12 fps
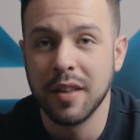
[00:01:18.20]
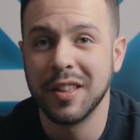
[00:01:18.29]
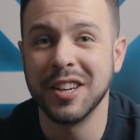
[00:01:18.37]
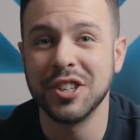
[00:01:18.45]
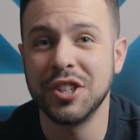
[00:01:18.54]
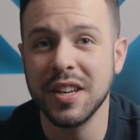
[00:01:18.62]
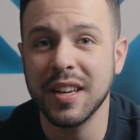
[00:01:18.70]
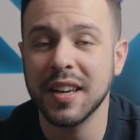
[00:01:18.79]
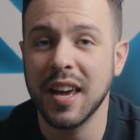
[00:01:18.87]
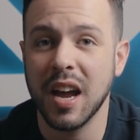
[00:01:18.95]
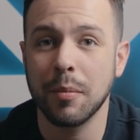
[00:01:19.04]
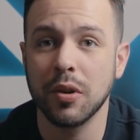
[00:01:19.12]
The Nishika
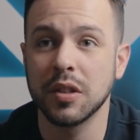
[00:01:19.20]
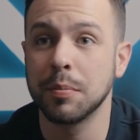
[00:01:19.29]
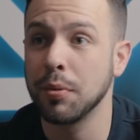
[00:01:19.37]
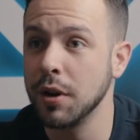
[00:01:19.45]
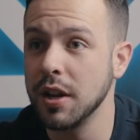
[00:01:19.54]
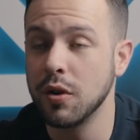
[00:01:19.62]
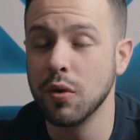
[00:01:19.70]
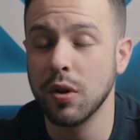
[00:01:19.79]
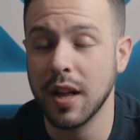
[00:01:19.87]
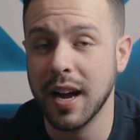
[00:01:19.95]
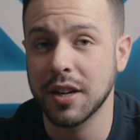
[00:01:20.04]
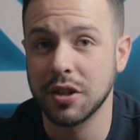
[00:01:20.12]
camera is pretty
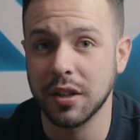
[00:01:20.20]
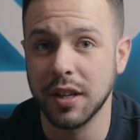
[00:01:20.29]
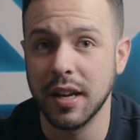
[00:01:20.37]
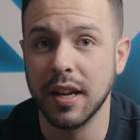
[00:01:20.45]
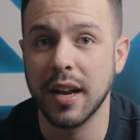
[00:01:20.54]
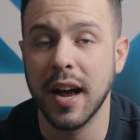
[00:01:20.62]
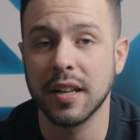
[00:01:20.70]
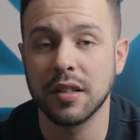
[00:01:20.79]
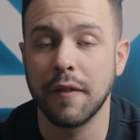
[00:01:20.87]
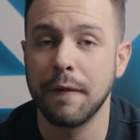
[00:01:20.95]
cool, actually. It has